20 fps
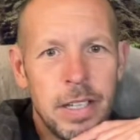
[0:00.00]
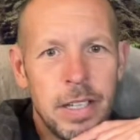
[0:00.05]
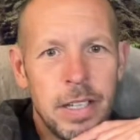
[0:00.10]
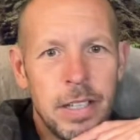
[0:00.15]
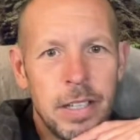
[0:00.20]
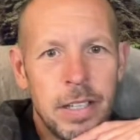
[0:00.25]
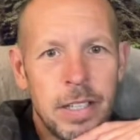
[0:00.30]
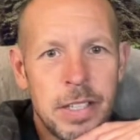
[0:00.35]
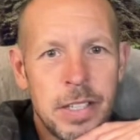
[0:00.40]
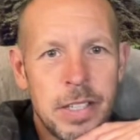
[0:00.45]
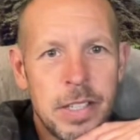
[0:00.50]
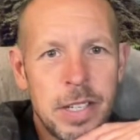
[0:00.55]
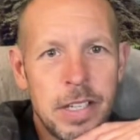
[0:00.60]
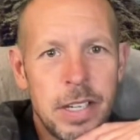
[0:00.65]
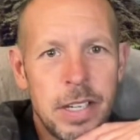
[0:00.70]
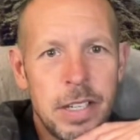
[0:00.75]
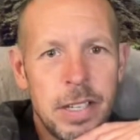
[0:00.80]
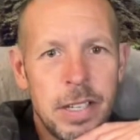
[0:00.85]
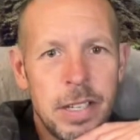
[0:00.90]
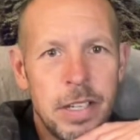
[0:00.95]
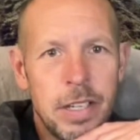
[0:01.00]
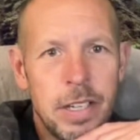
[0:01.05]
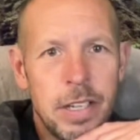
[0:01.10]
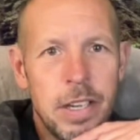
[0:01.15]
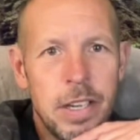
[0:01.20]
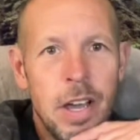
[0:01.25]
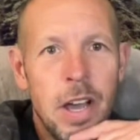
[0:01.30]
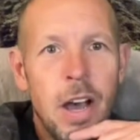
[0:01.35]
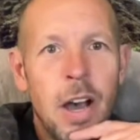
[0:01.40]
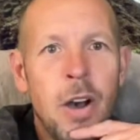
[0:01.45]
let's see.
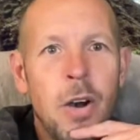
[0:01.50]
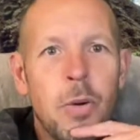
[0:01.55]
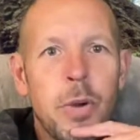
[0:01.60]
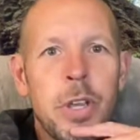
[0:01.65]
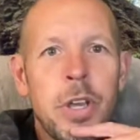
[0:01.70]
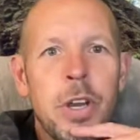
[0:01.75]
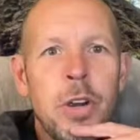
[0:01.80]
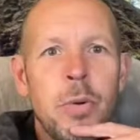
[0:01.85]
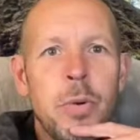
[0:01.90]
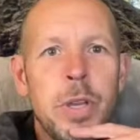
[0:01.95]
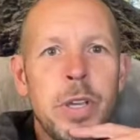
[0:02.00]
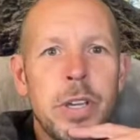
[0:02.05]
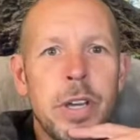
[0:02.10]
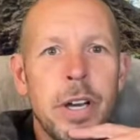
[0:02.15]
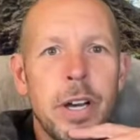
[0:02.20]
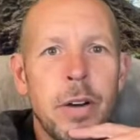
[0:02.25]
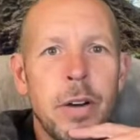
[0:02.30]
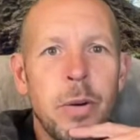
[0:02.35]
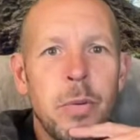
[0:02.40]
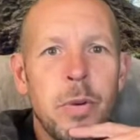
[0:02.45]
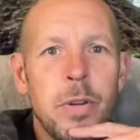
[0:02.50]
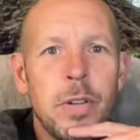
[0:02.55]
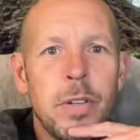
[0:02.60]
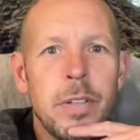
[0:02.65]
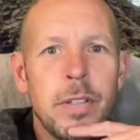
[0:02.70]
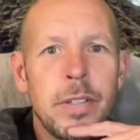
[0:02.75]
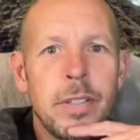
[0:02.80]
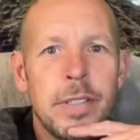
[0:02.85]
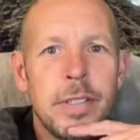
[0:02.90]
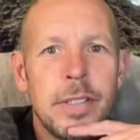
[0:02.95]
Oh, here we go.
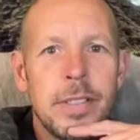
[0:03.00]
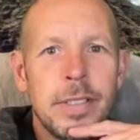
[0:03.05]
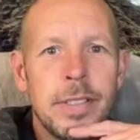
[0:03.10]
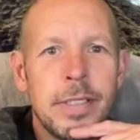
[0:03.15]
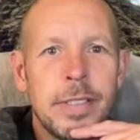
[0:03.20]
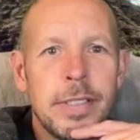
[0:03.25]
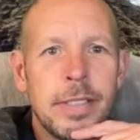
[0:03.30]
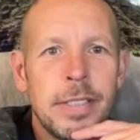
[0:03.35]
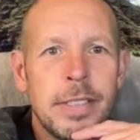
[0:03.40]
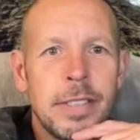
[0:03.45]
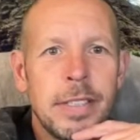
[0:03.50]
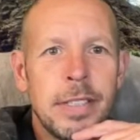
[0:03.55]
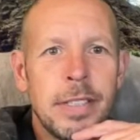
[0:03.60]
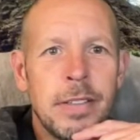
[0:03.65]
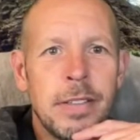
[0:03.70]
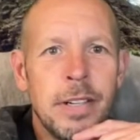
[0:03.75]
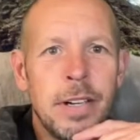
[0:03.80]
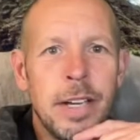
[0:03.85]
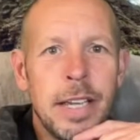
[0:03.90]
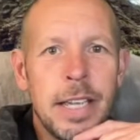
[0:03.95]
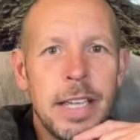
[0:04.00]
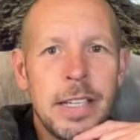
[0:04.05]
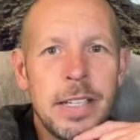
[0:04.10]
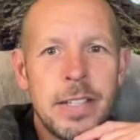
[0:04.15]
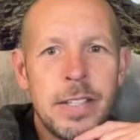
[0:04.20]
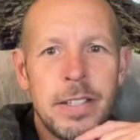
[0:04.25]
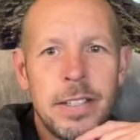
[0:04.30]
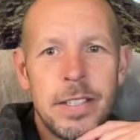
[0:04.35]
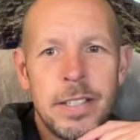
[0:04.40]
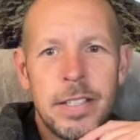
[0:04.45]
All
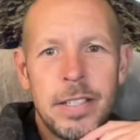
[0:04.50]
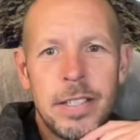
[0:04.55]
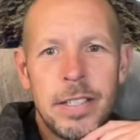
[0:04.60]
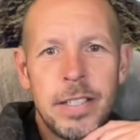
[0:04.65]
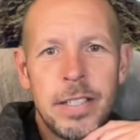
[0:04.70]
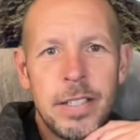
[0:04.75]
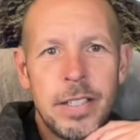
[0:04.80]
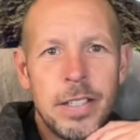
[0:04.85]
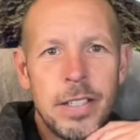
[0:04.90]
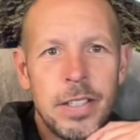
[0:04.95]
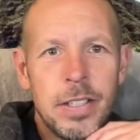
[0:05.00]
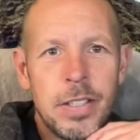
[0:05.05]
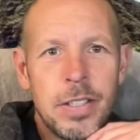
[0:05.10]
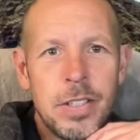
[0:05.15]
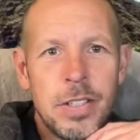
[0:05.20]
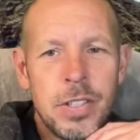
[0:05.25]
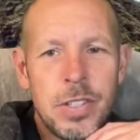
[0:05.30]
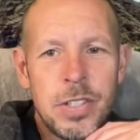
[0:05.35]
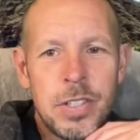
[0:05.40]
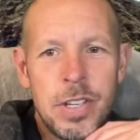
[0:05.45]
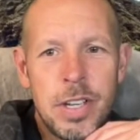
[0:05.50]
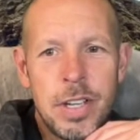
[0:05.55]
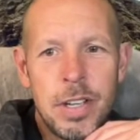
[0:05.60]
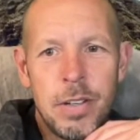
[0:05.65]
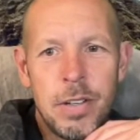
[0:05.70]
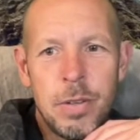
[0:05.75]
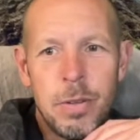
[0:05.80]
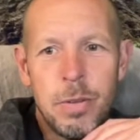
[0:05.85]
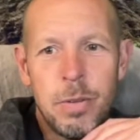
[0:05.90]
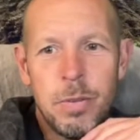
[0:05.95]
right.
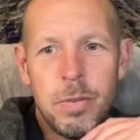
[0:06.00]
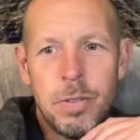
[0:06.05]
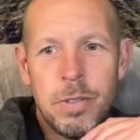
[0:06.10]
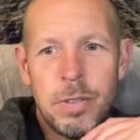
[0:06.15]
So